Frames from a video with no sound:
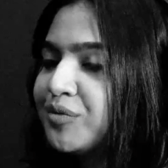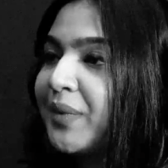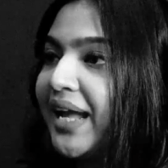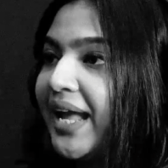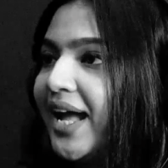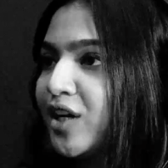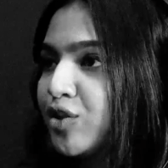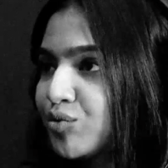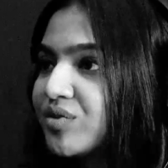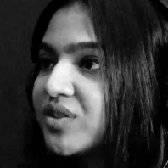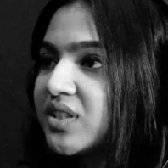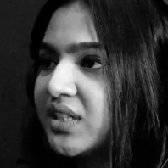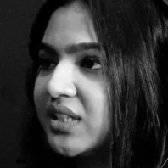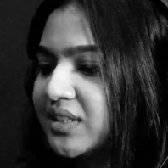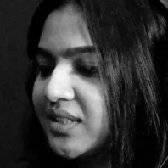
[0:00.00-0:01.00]
use my actual
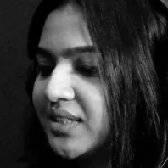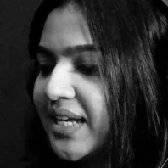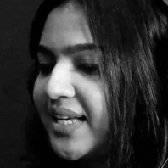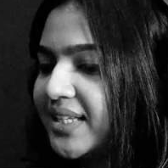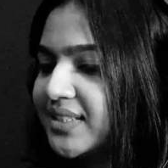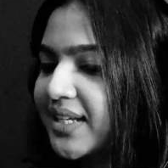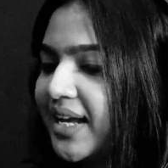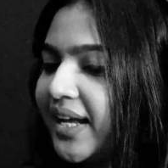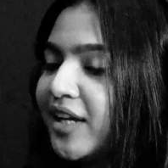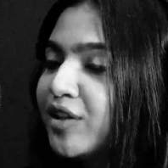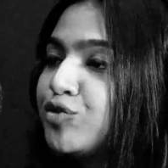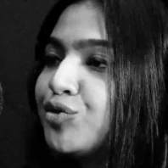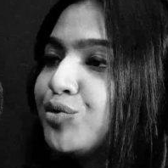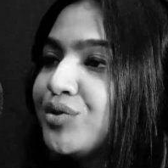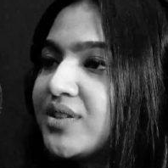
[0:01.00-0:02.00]
skills as I
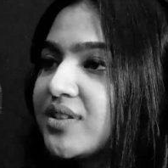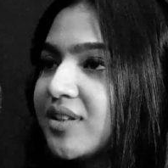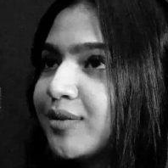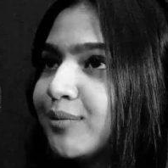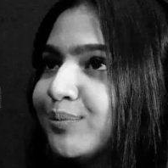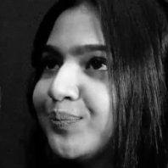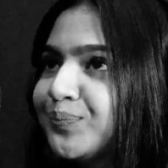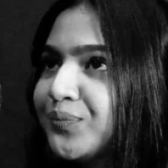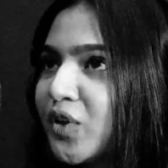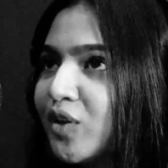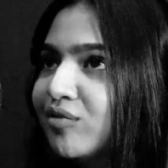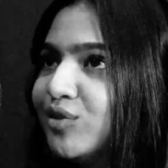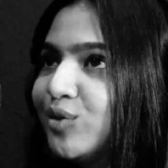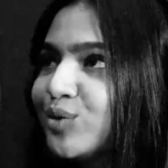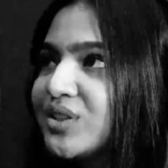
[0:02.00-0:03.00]
drew some
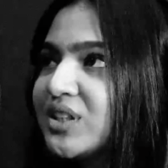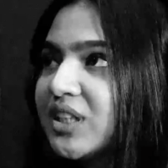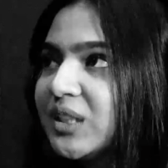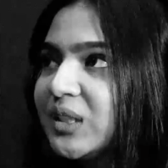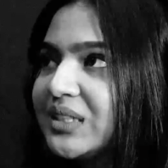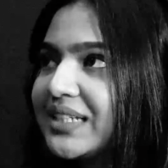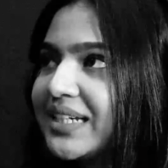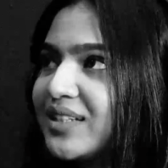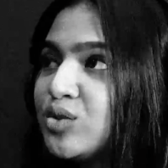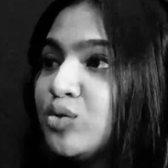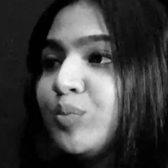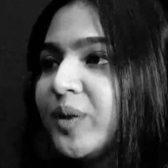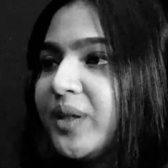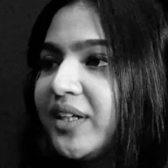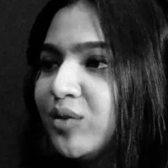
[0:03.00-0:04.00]
of those girls as
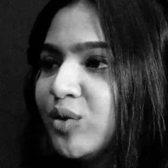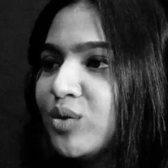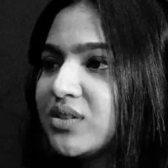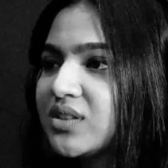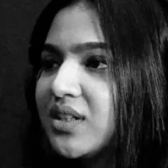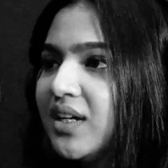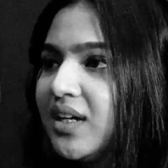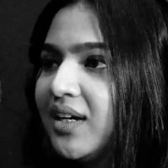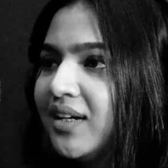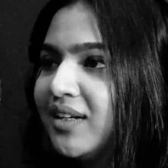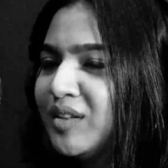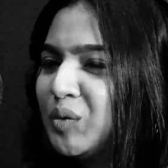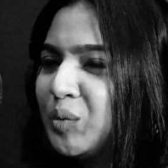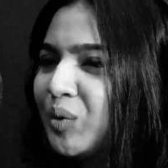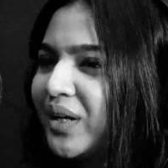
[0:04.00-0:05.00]
superheroes.
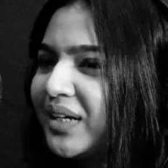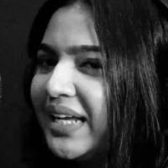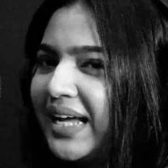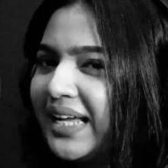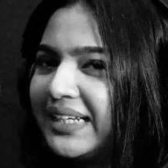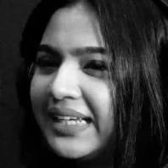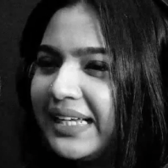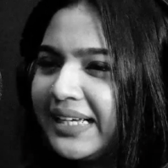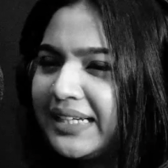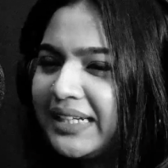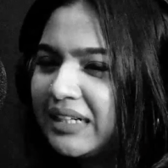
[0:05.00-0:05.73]
One had